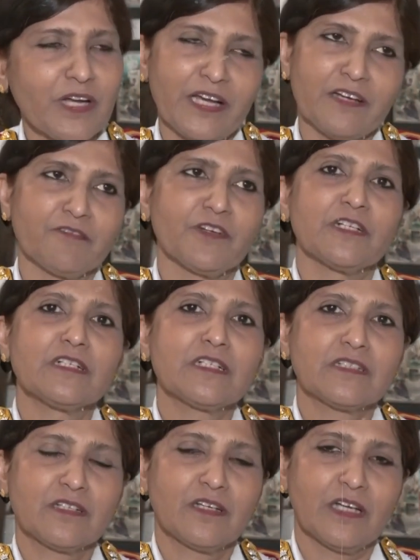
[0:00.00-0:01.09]
I have
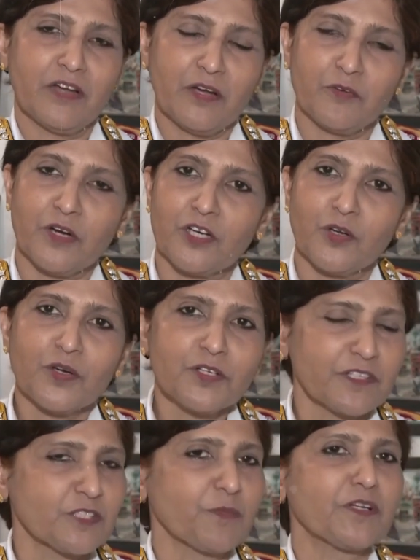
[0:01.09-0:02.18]
learnt a lot of
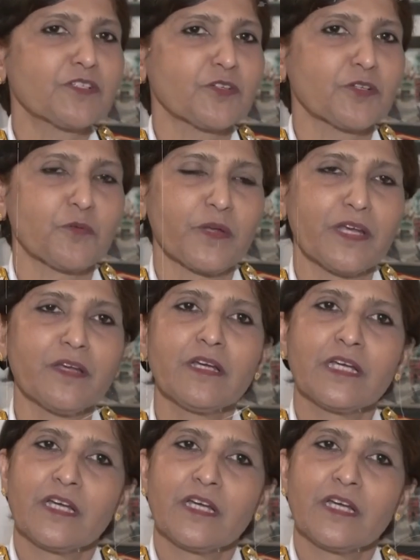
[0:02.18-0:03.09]
experience on the way,